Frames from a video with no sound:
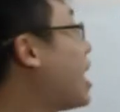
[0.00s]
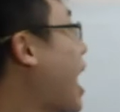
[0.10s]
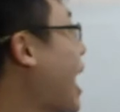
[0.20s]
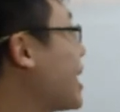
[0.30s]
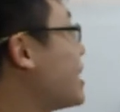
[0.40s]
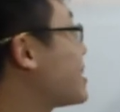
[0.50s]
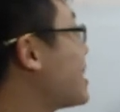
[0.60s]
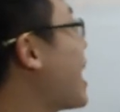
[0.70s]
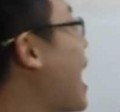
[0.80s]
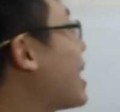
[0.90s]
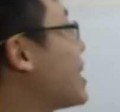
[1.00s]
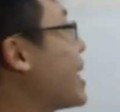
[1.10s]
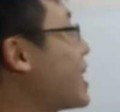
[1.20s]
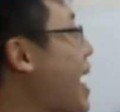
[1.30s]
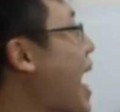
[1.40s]
I can say, I
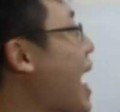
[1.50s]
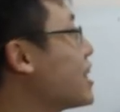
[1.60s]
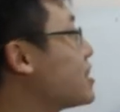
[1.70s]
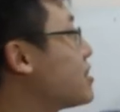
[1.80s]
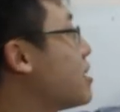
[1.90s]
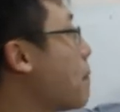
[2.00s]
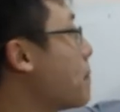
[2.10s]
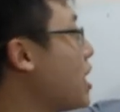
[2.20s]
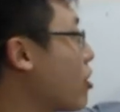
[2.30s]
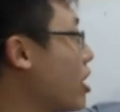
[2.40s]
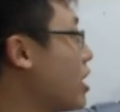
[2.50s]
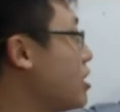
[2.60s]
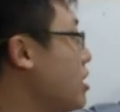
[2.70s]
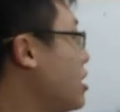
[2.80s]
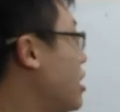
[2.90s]
like cats,
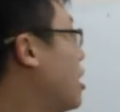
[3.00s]
period.